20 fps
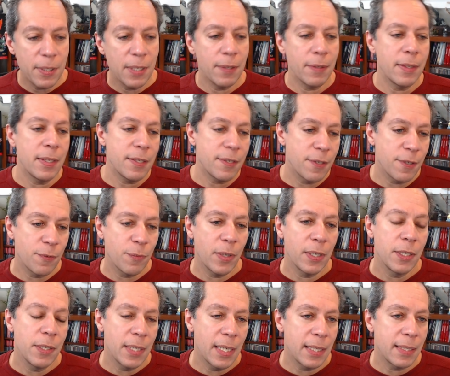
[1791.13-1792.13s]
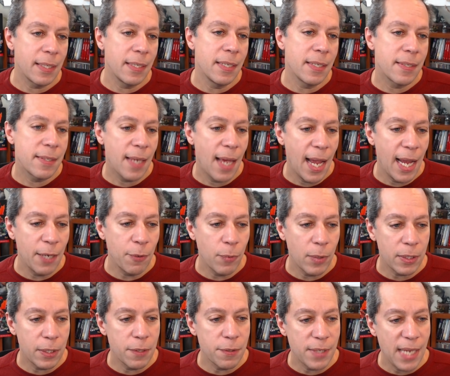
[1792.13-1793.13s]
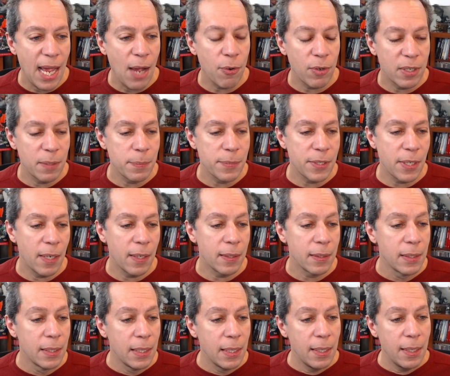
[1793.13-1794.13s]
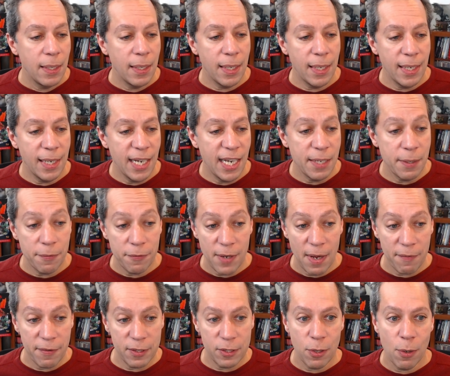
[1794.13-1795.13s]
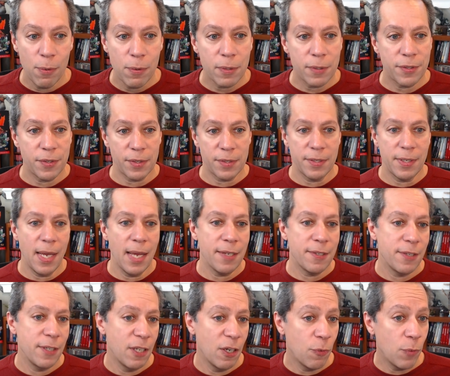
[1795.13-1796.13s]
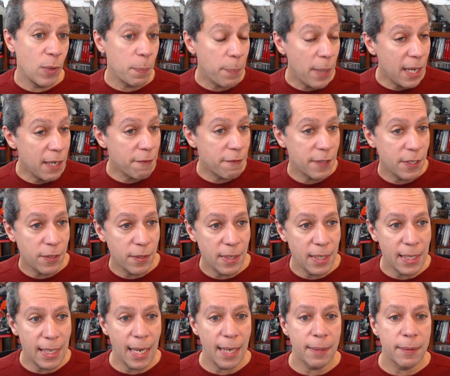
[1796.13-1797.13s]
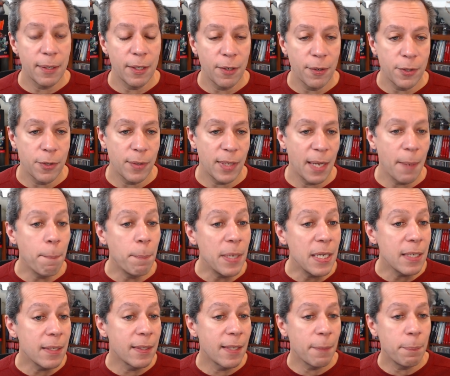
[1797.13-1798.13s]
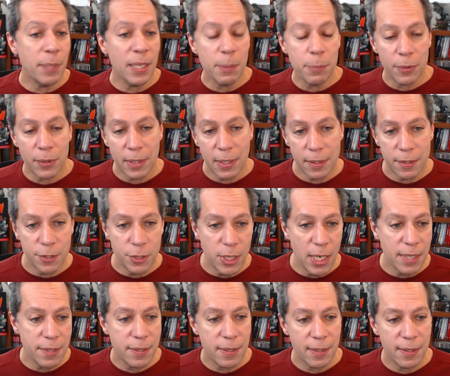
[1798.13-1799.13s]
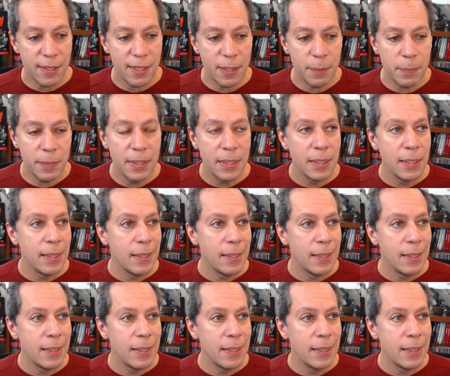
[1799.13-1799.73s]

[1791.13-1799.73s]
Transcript: This is where you get to decide what those outcomes are. And if you have a total success, what benefit do they get? Do they beat the people that are chasing them?